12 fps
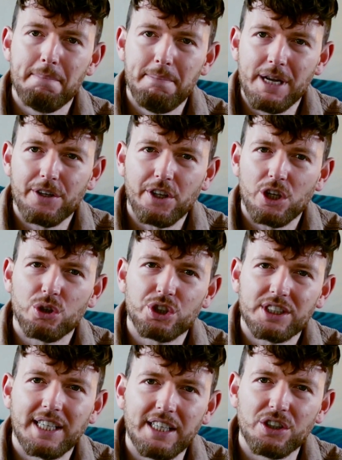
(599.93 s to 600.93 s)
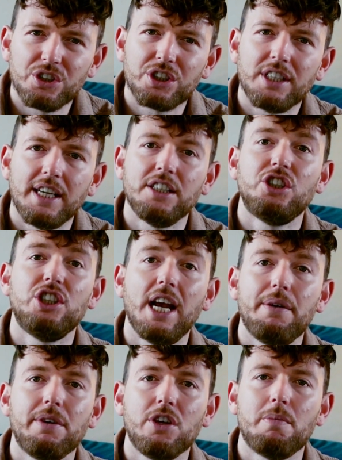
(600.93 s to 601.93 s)
building your skills, and
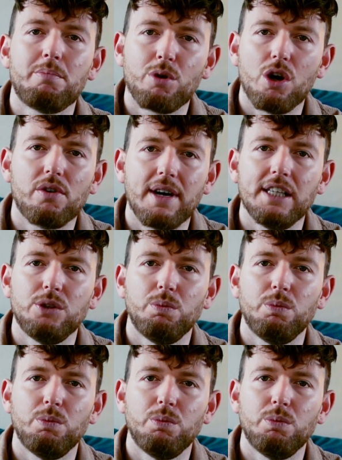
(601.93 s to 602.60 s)
sharing your progress